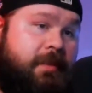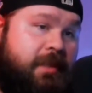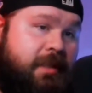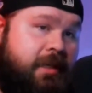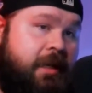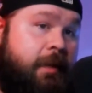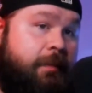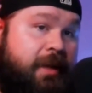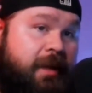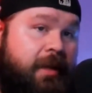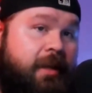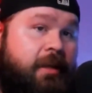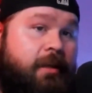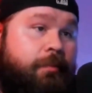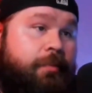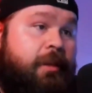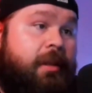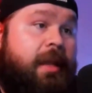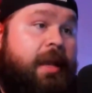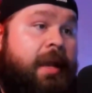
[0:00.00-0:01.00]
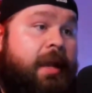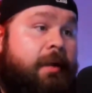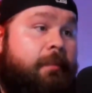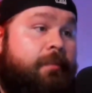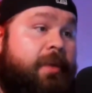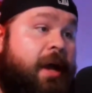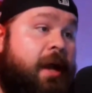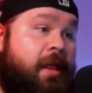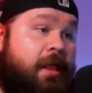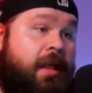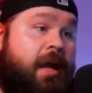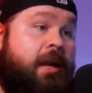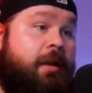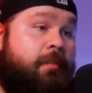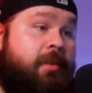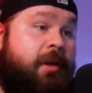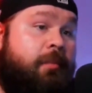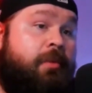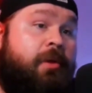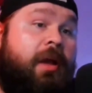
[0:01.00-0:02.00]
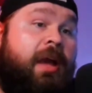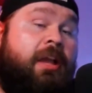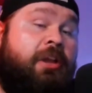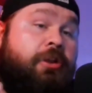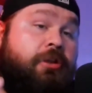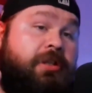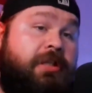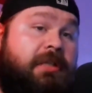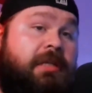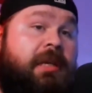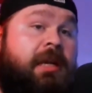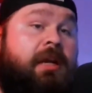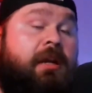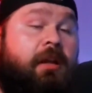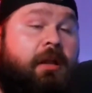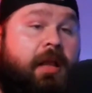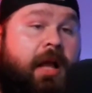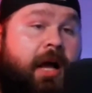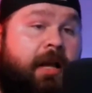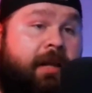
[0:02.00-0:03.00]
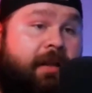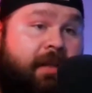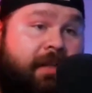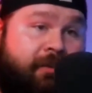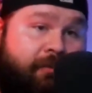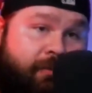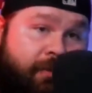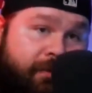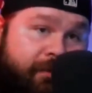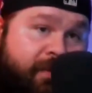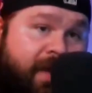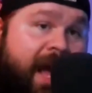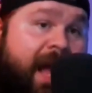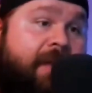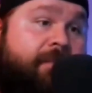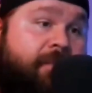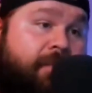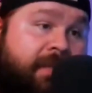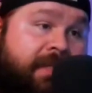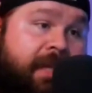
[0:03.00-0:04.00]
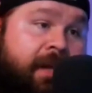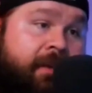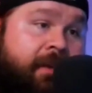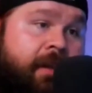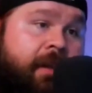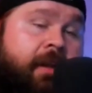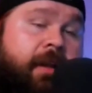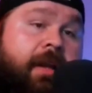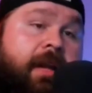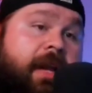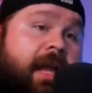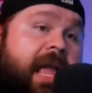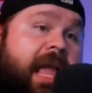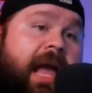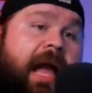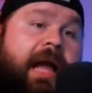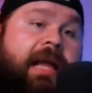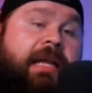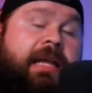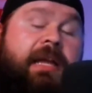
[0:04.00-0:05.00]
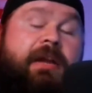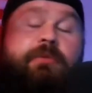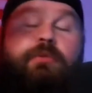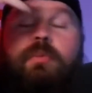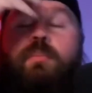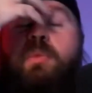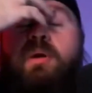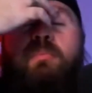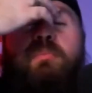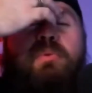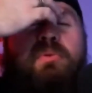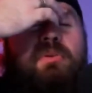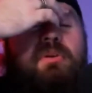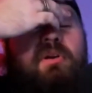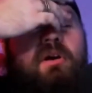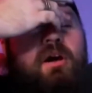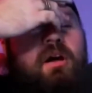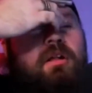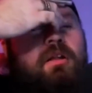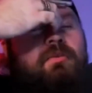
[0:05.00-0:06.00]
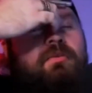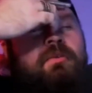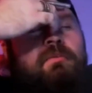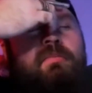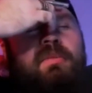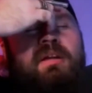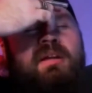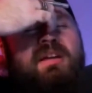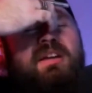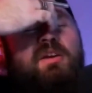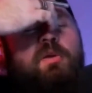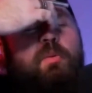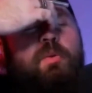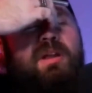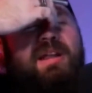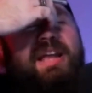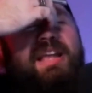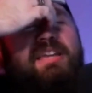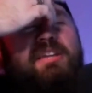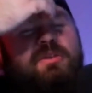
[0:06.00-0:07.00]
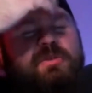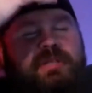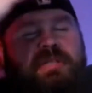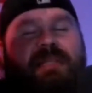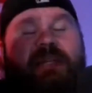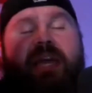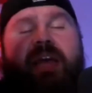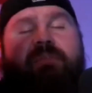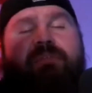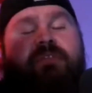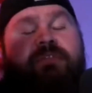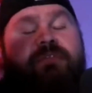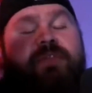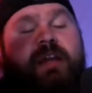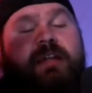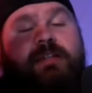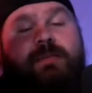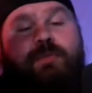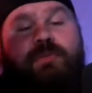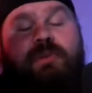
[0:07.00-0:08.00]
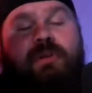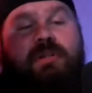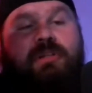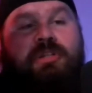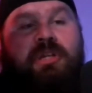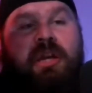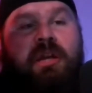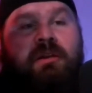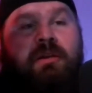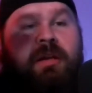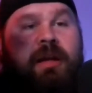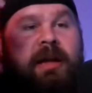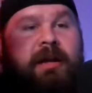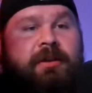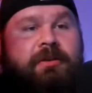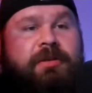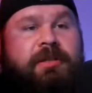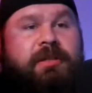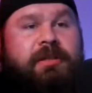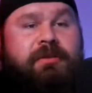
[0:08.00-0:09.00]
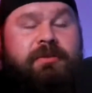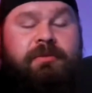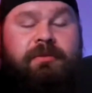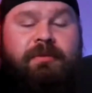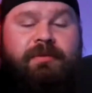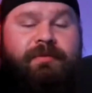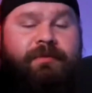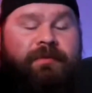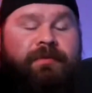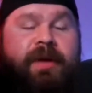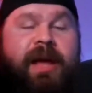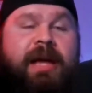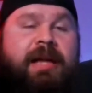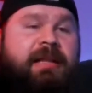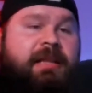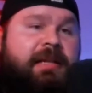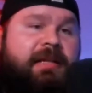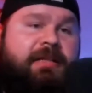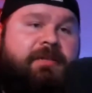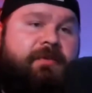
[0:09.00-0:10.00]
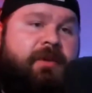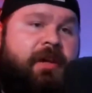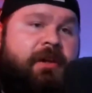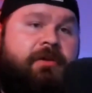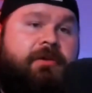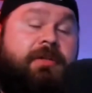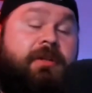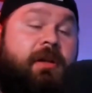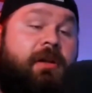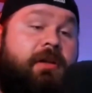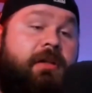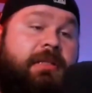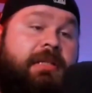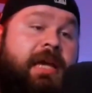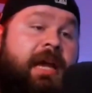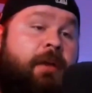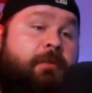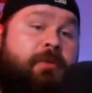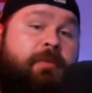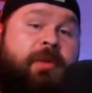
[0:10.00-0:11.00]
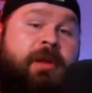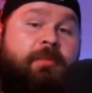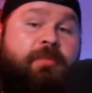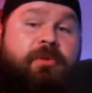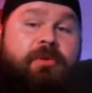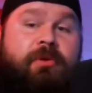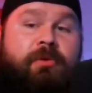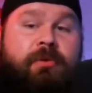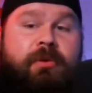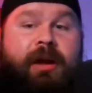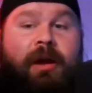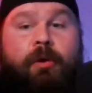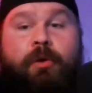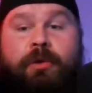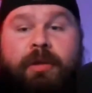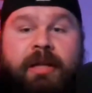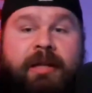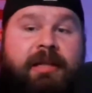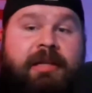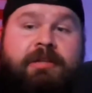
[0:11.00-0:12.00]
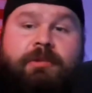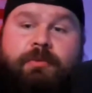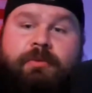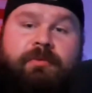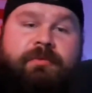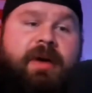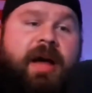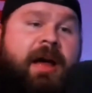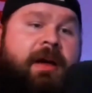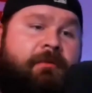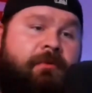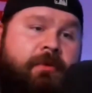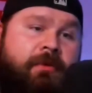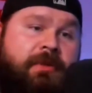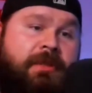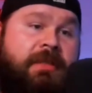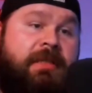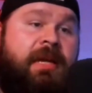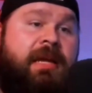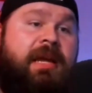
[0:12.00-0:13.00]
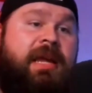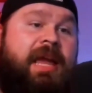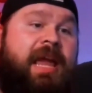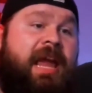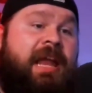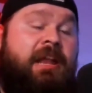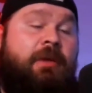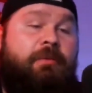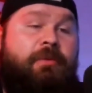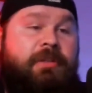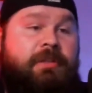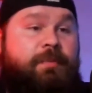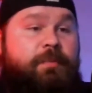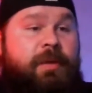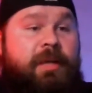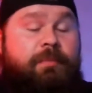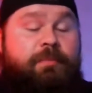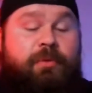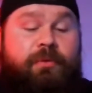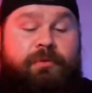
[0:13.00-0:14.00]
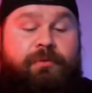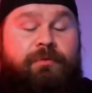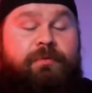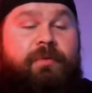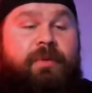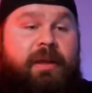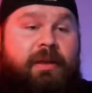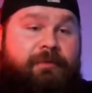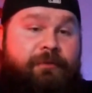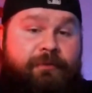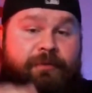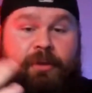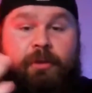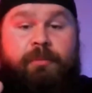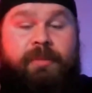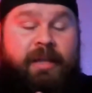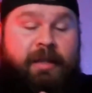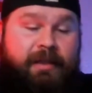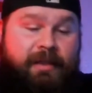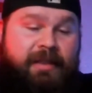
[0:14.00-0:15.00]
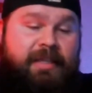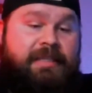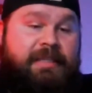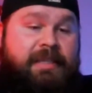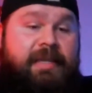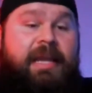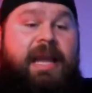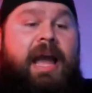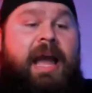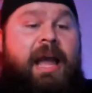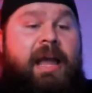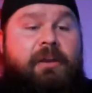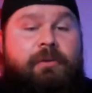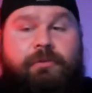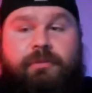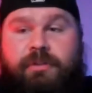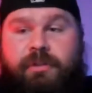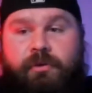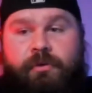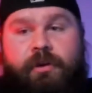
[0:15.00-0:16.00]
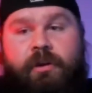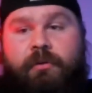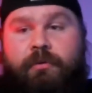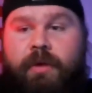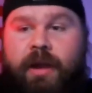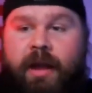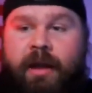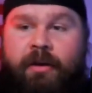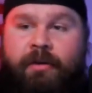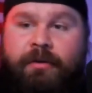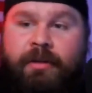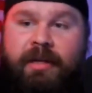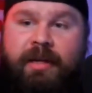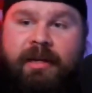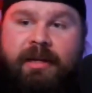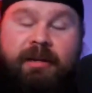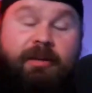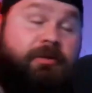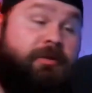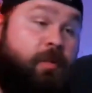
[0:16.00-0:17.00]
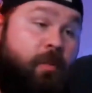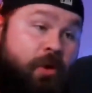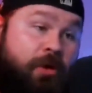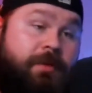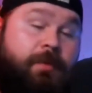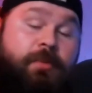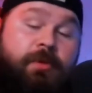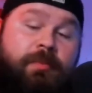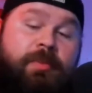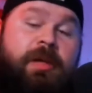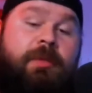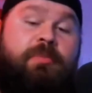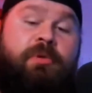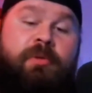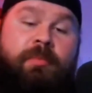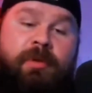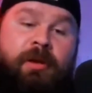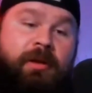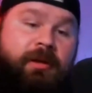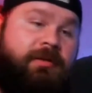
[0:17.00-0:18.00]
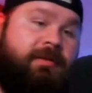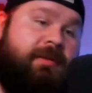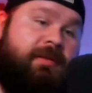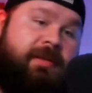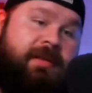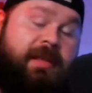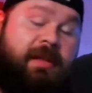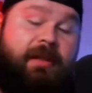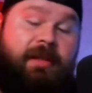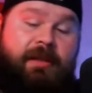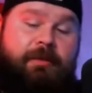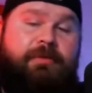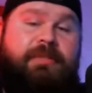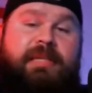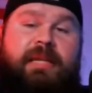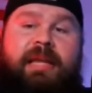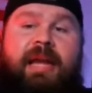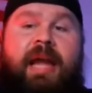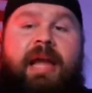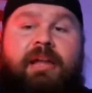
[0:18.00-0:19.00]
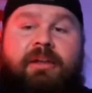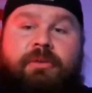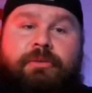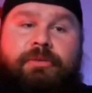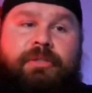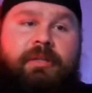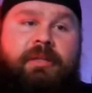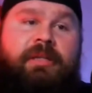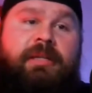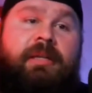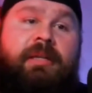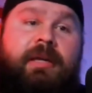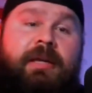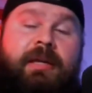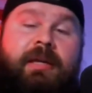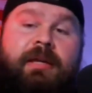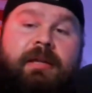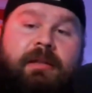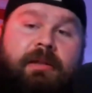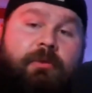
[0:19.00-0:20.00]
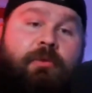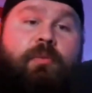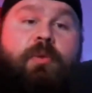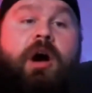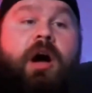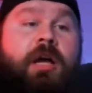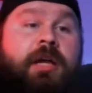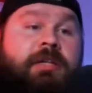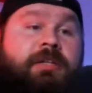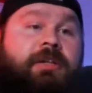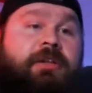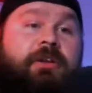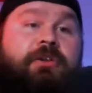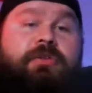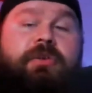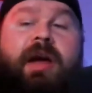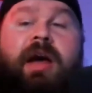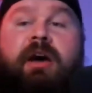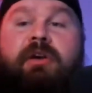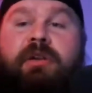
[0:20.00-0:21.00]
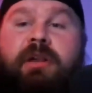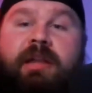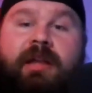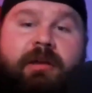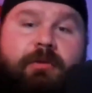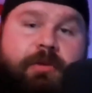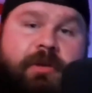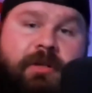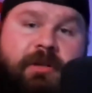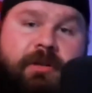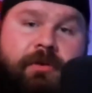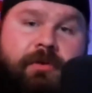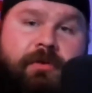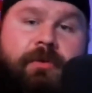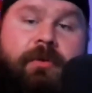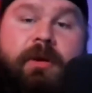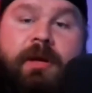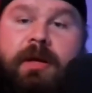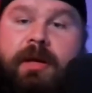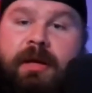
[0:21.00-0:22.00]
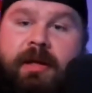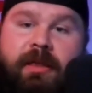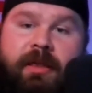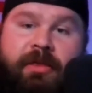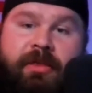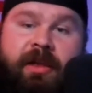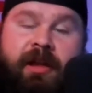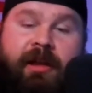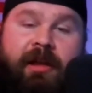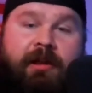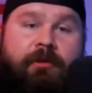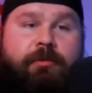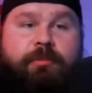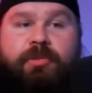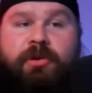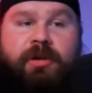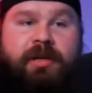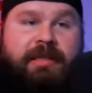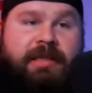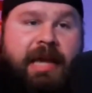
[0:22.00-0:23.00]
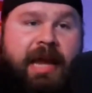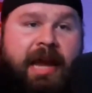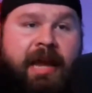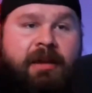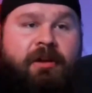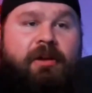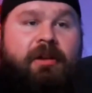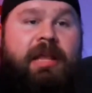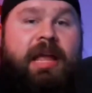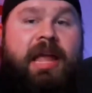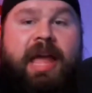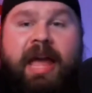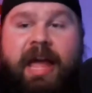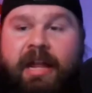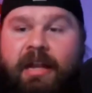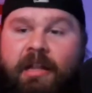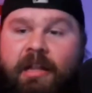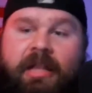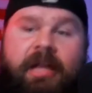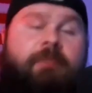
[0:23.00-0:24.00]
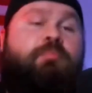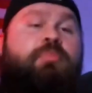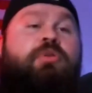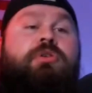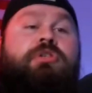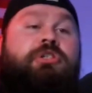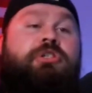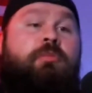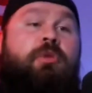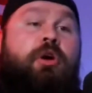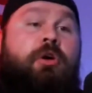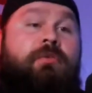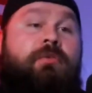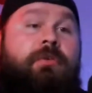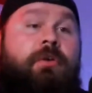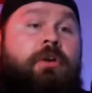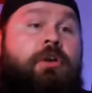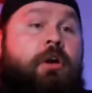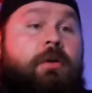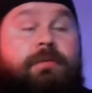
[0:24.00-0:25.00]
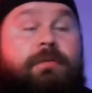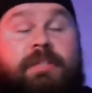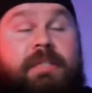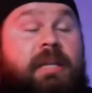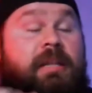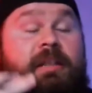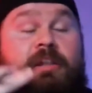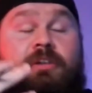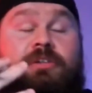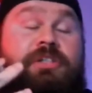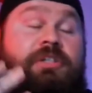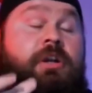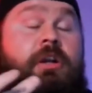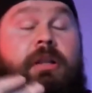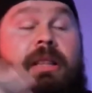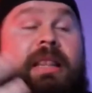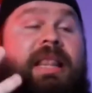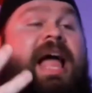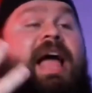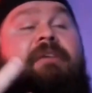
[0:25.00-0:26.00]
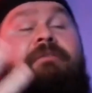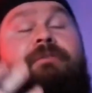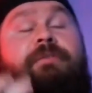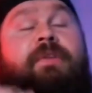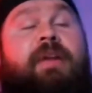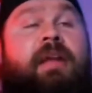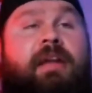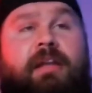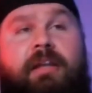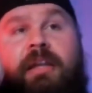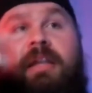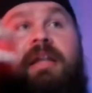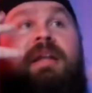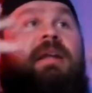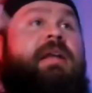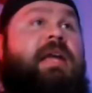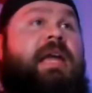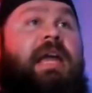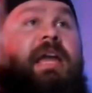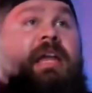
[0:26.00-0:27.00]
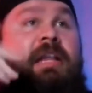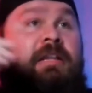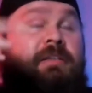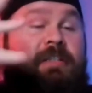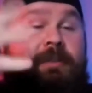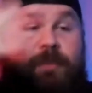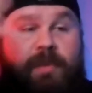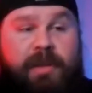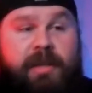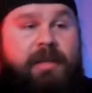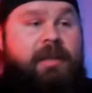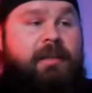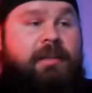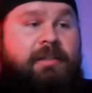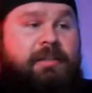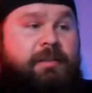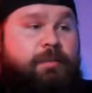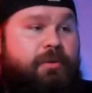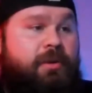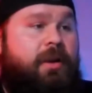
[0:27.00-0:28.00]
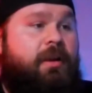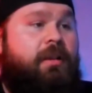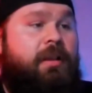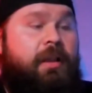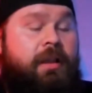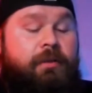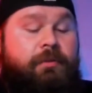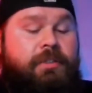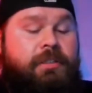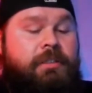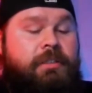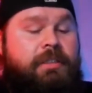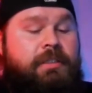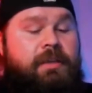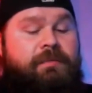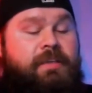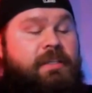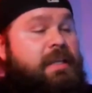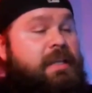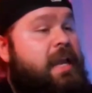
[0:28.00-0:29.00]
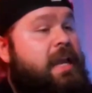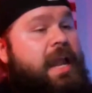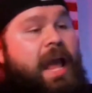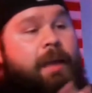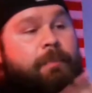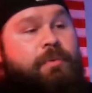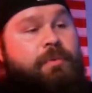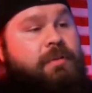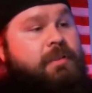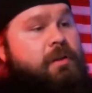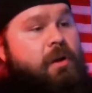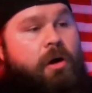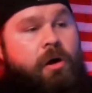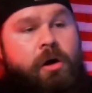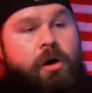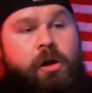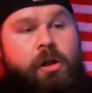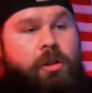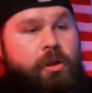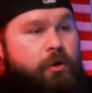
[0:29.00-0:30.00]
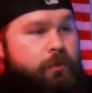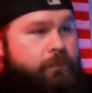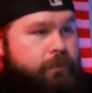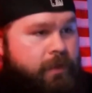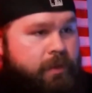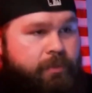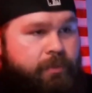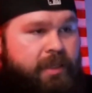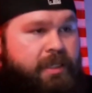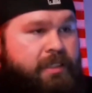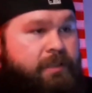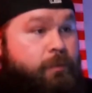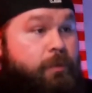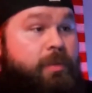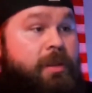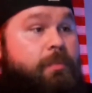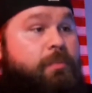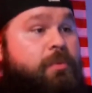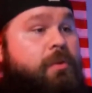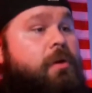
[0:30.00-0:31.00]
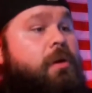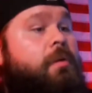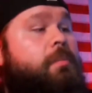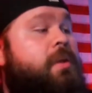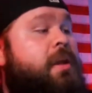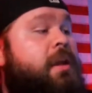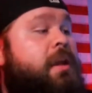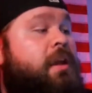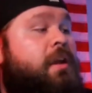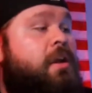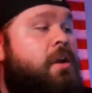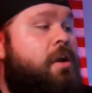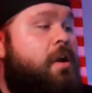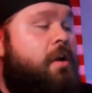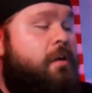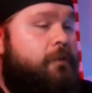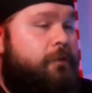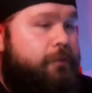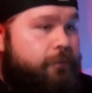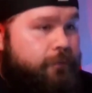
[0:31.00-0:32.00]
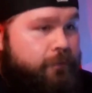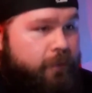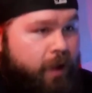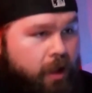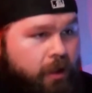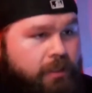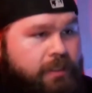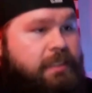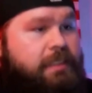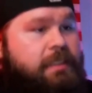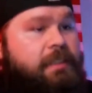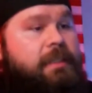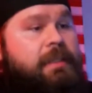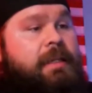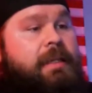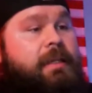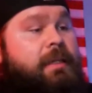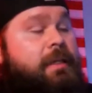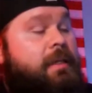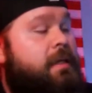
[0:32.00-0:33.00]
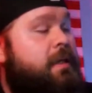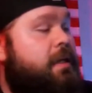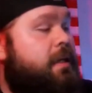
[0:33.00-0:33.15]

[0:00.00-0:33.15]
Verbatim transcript: coming into play by a lot of people. And you're seeing a lot of these revivals out there. I can't remember all of them. When I used to have a Facebook channel, I used to find these videos all the time of people who were holding these revivals. And it was people uh, filming this guy who was going around. It was multiple people, but it was a guy usually that would walk into the crowd and he would do the thing he would put his hand on the head and like push him over and all of a sudden they'll start laughing and and speaking this prayer language and stuff it, happens all over the place where people are being falsely